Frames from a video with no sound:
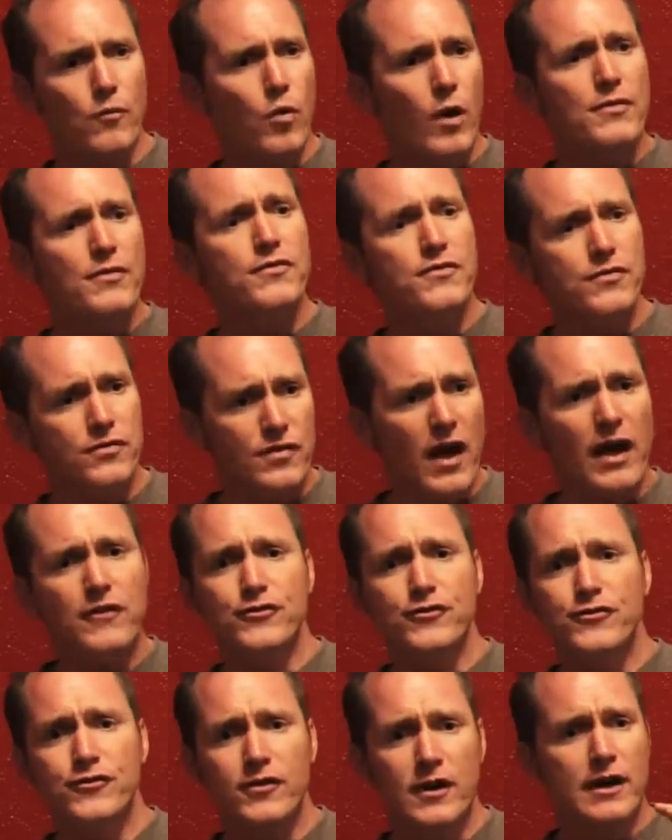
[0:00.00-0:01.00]
what
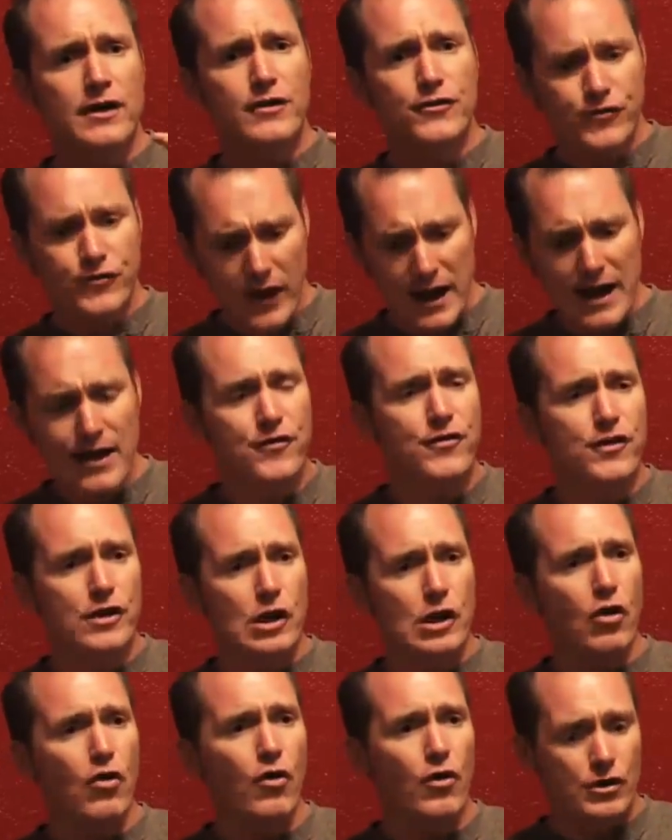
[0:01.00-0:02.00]
thus saith the
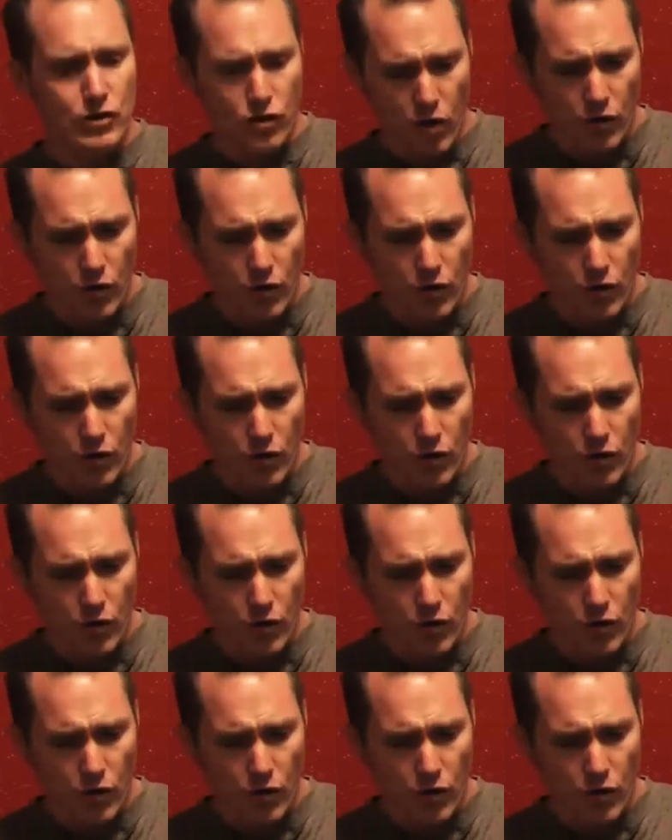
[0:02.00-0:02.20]
Lord.